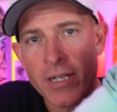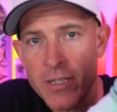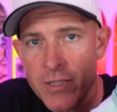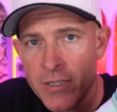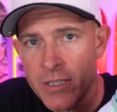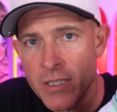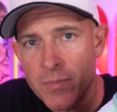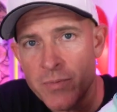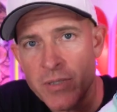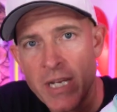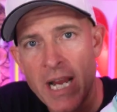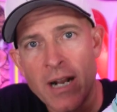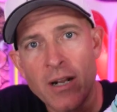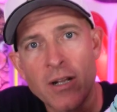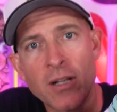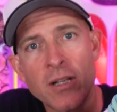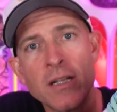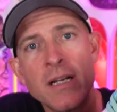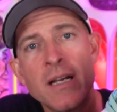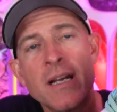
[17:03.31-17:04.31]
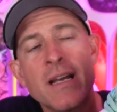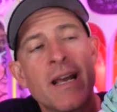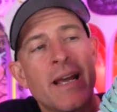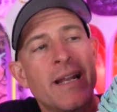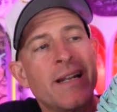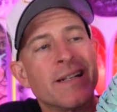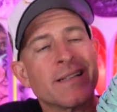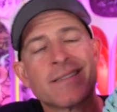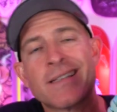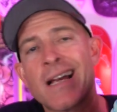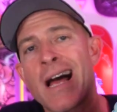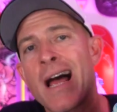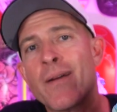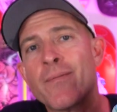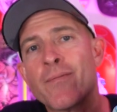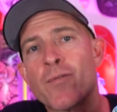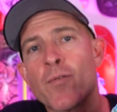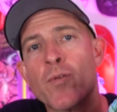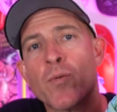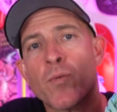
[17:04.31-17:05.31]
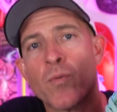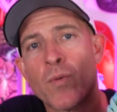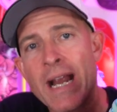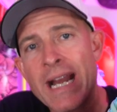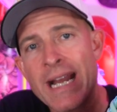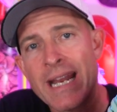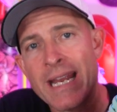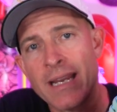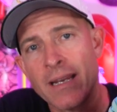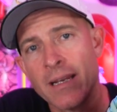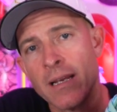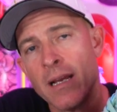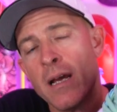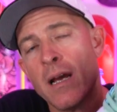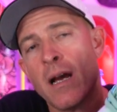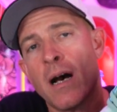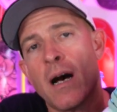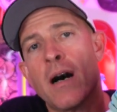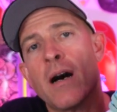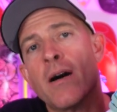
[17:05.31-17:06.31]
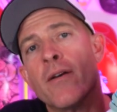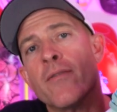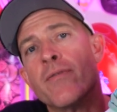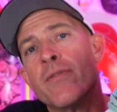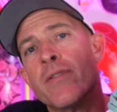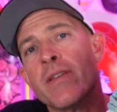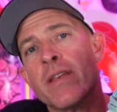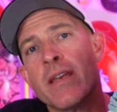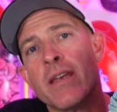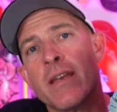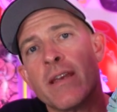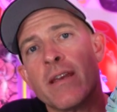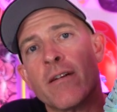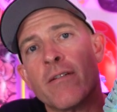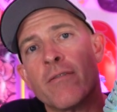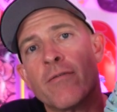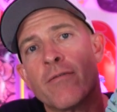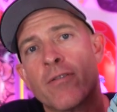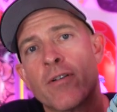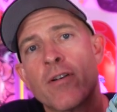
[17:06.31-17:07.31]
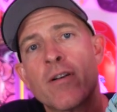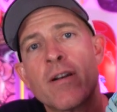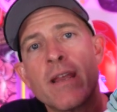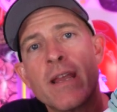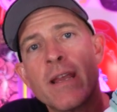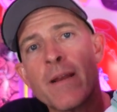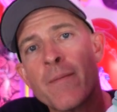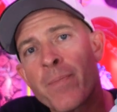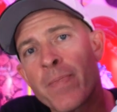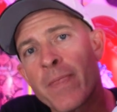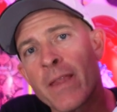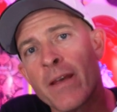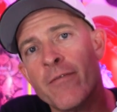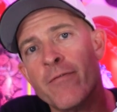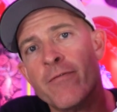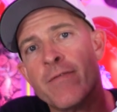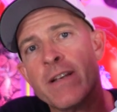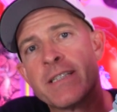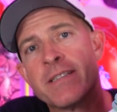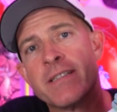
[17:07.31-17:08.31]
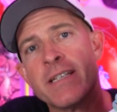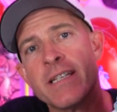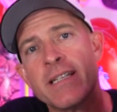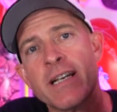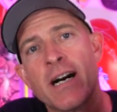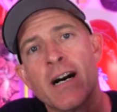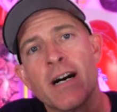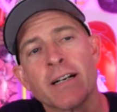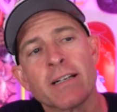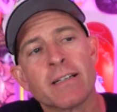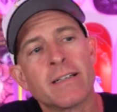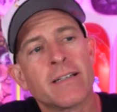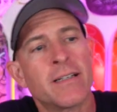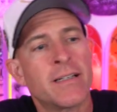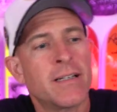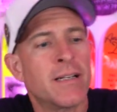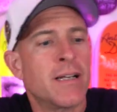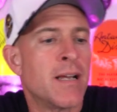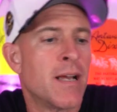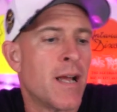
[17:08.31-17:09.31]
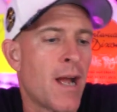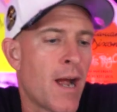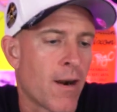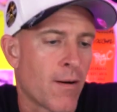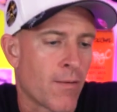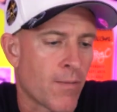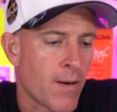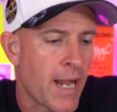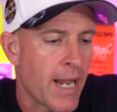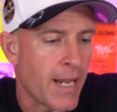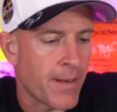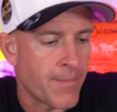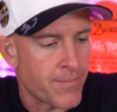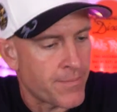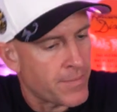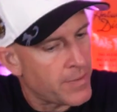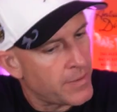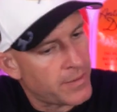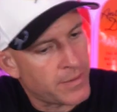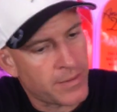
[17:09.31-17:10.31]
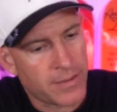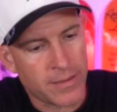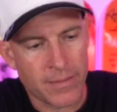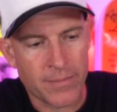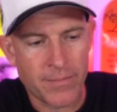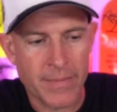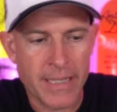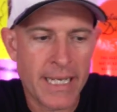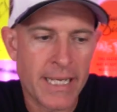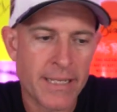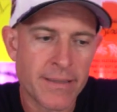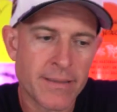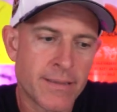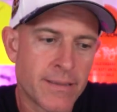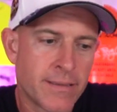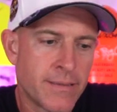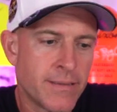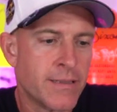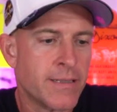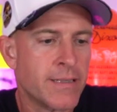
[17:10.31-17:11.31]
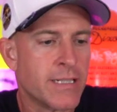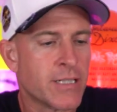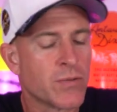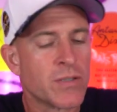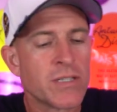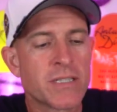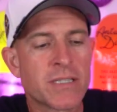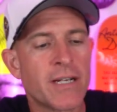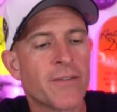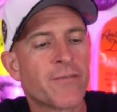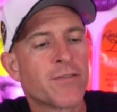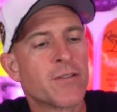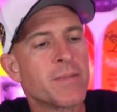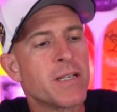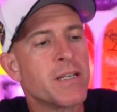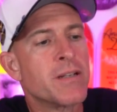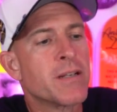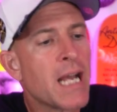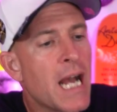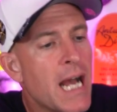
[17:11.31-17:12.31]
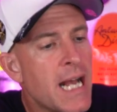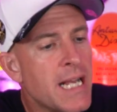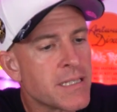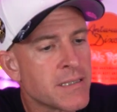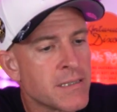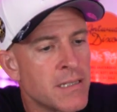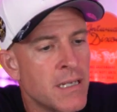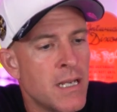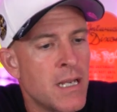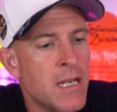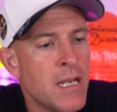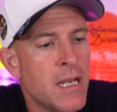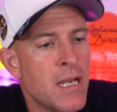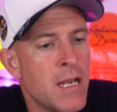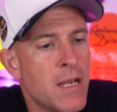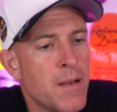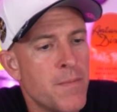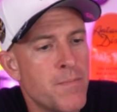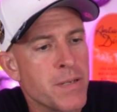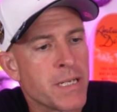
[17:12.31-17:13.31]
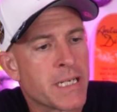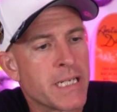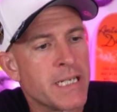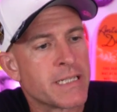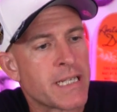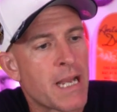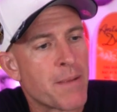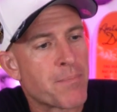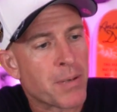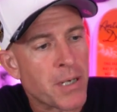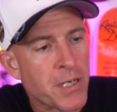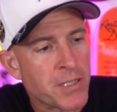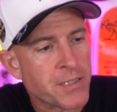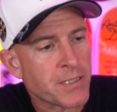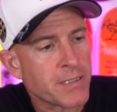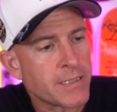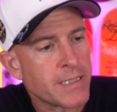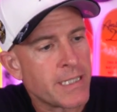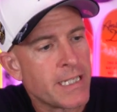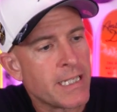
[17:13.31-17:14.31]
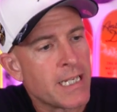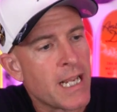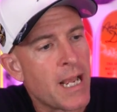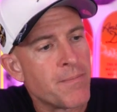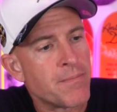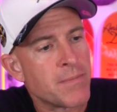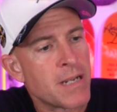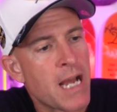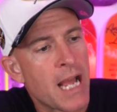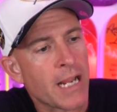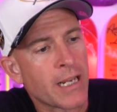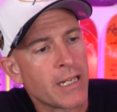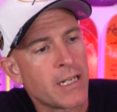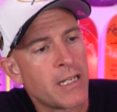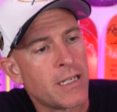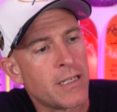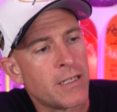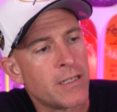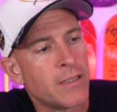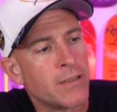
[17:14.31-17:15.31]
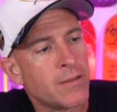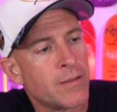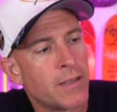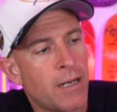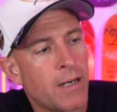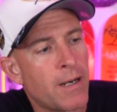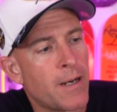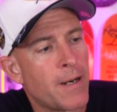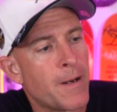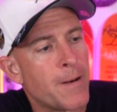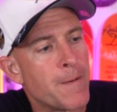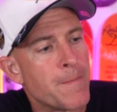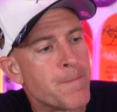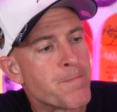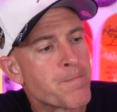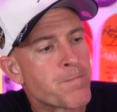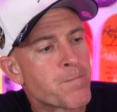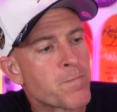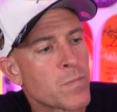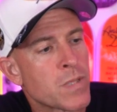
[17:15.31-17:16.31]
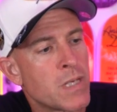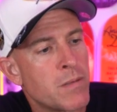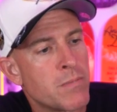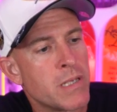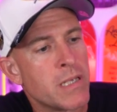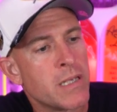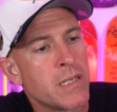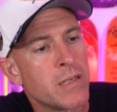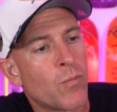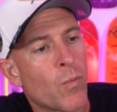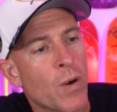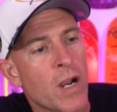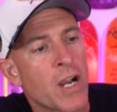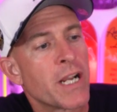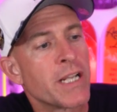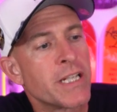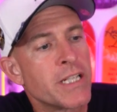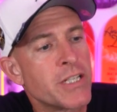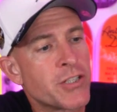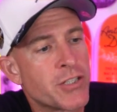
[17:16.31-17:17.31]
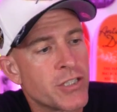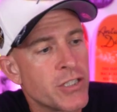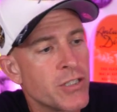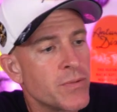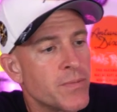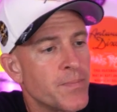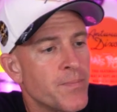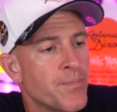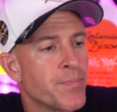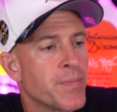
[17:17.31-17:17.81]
YouTube channel, and it's time for the rating of the Verdy Visty Dunk. All right. Man, this one's tough for me, you guys, because I personally am not going to be wearing this shoe.